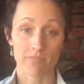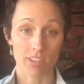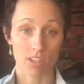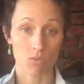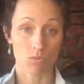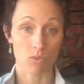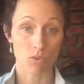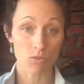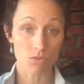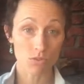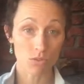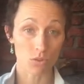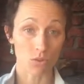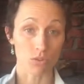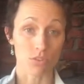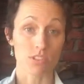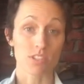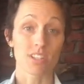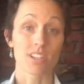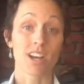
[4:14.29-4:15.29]
Rose
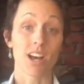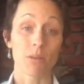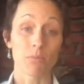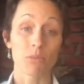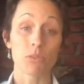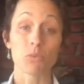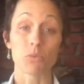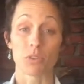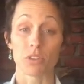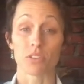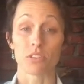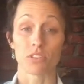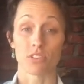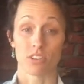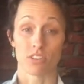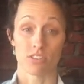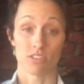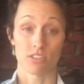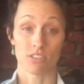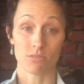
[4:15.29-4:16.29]
quartz coupled with your
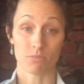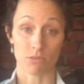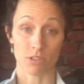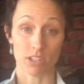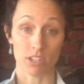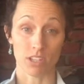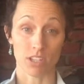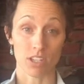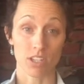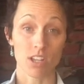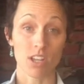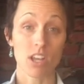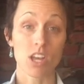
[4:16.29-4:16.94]
conscious breathing